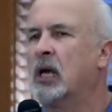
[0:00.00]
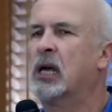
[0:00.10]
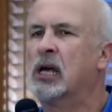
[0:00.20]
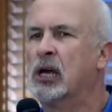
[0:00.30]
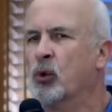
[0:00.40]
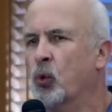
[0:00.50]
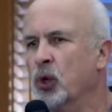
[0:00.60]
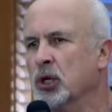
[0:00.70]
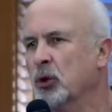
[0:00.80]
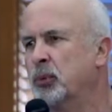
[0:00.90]
Uh,
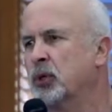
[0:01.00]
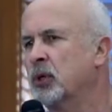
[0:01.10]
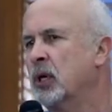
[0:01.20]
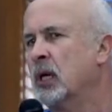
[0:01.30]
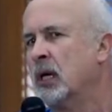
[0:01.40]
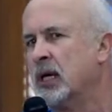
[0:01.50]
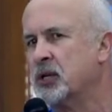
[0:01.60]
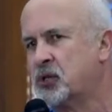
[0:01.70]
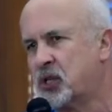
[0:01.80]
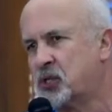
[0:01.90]
Wilbur
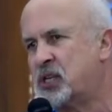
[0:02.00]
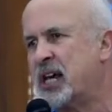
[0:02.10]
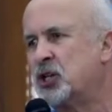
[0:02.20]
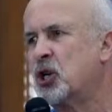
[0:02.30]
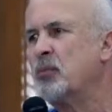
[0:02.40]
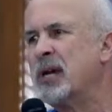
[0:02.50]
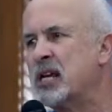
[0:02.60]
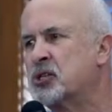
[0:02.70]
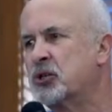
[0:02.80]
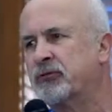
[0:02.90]
is the station
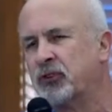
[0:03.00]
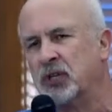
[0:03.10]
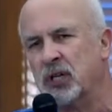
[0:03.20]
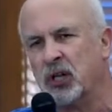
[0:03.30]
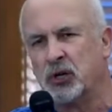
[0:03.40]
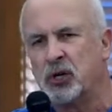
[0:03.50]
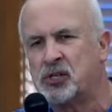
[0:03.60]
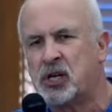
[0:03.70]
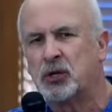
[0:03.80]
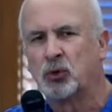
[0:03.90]
master for the Illinois
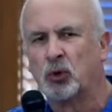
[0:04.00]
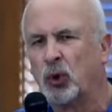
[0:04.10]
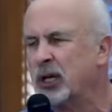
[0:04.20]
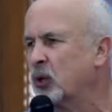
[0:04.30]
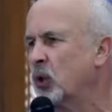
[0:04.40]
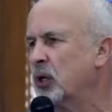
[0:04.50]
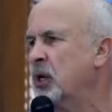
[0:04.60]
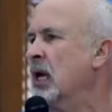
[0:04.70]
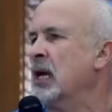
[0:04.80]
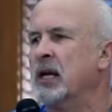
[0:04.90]
Central
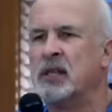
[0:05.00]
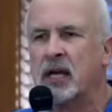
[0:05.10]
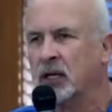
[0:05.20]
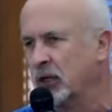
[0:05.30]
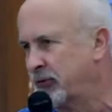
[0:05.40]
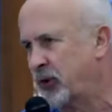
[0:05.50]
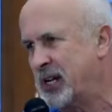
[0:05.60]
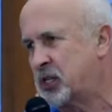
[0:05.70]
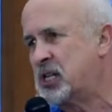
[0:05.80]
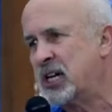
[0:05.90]
Railroad and that little
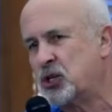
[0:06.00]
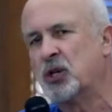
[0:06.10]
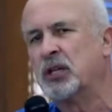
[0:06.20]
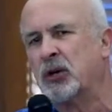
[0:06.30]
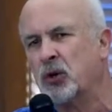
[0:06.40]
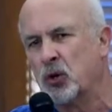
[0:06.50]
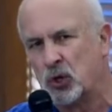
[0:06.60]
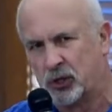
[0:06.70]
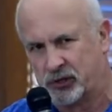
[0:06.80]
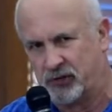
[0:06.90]
freight station there in
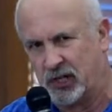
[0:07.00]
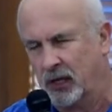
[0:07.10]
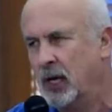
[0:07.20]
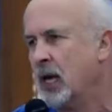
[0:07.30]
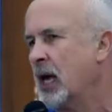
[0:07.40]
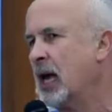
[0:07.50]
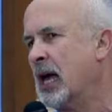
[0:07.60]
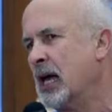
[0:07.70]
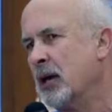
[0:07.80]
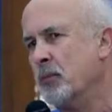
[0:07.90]
Hallsville.
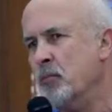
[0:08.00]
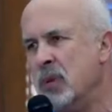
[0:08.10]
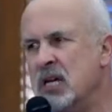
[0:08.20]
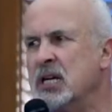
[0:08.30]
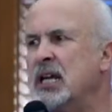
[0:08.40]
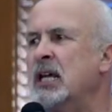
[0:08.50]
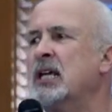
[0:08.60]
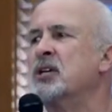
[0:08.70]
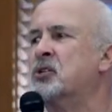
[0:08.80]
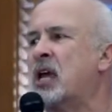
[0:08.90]
Uh, Minnie
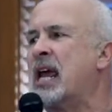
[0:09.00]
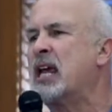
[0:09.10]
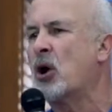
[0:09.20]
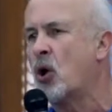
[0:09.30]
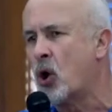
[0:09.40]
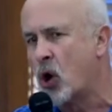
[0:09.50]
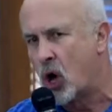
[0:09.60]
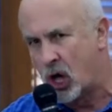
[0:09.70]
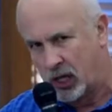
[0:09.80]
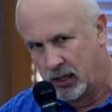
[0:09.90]
is a
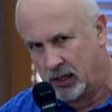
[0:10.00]
hall.